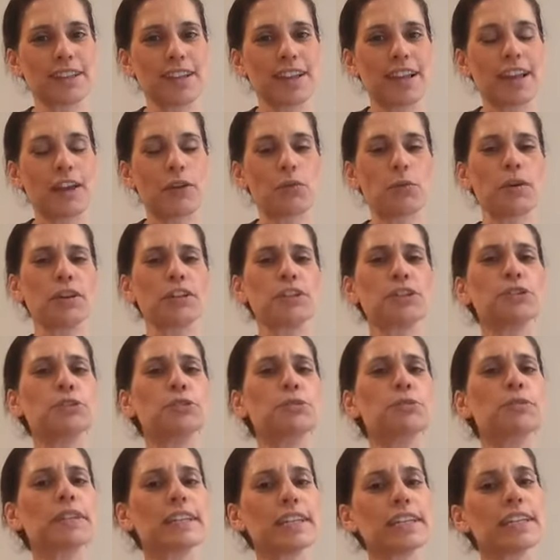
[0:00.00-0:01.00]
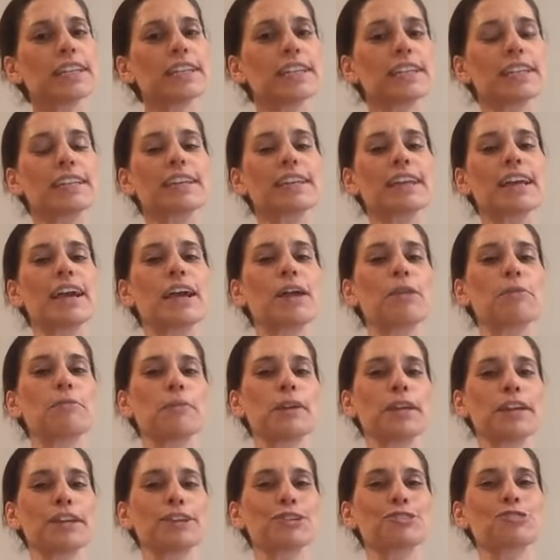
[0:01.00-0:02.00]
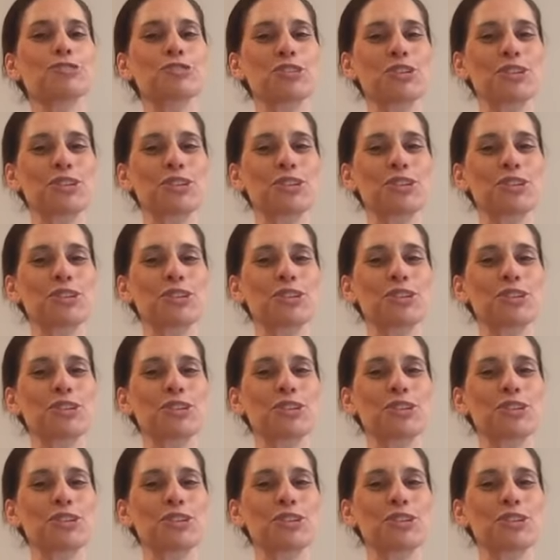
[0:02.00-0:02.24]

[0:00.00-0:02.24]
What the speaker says: and what you need and making sure